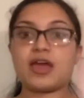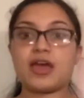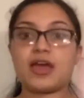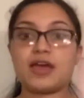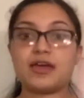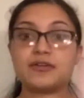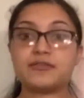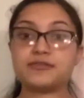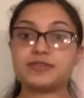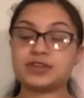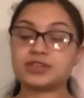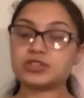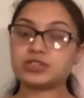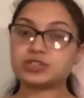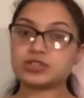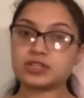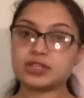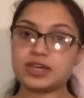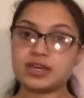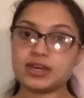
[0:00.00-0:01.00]

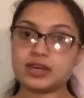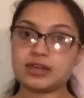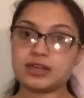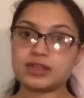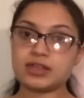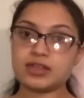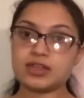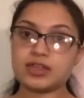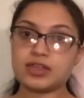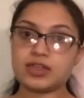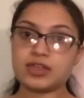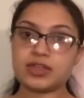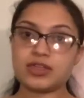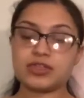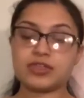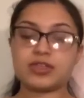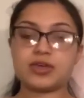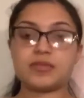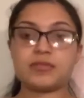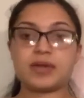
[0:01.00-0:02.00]
Eventually,
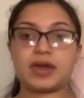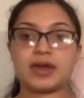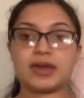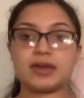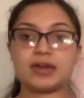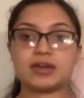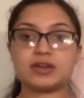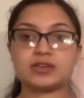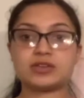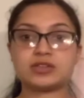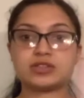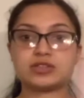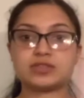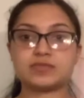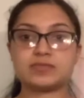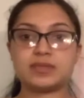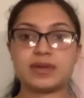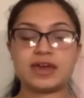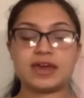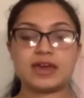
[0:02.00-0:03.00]
the man
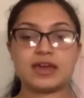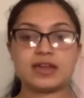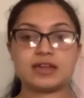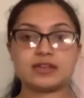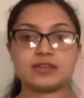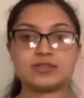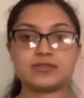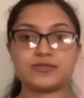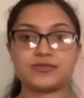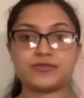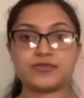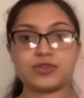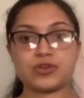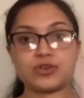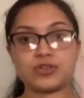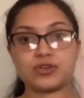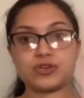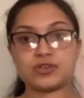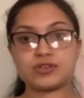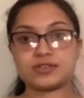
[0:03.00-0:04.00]
made
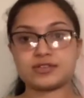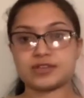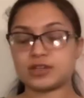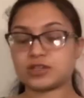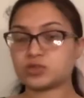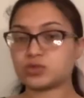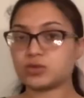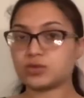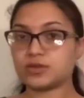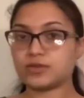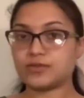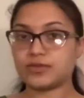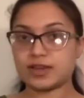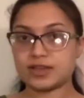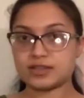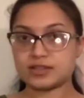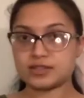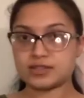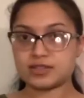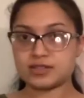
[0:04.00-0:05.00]
further sexual
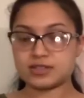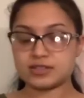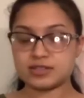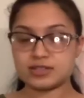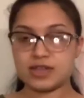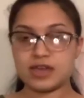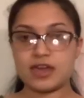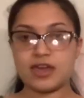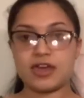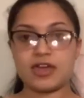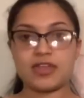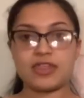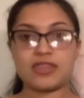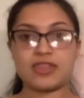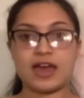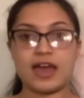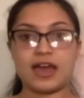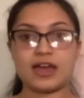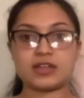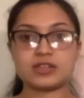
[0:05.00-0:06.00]
advances
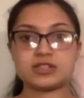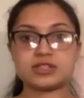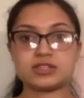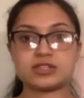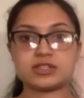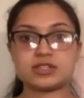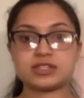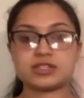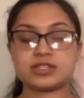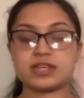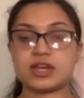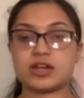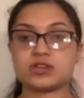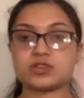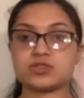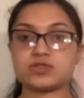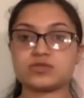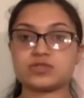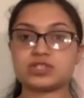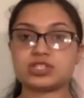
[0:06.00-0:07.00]
that
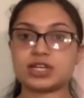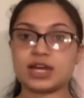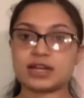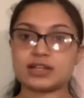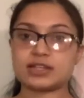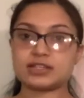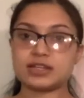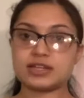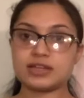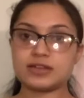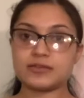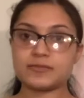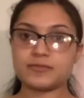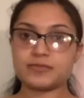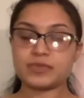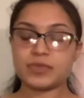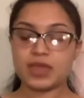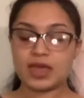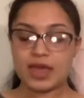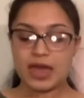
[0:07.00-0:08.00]
Scarce rejected,
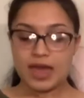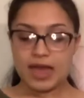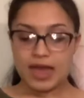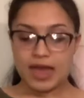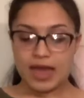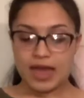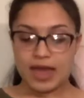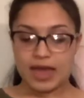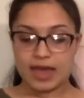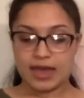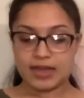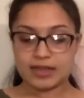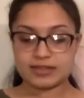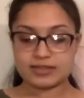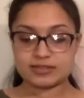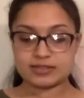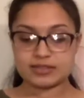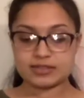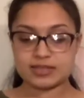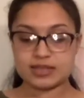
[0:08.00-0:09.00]
and
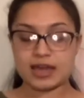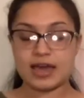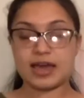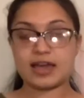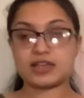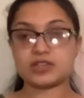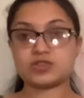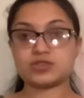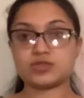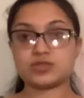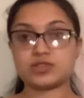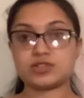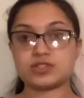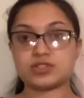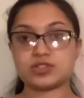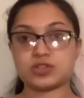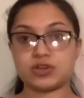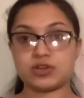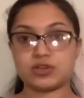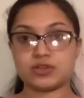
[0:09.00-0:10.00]
as a
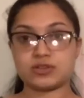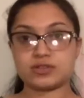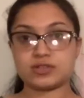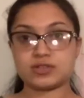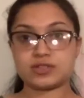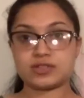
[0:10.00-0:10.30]
result,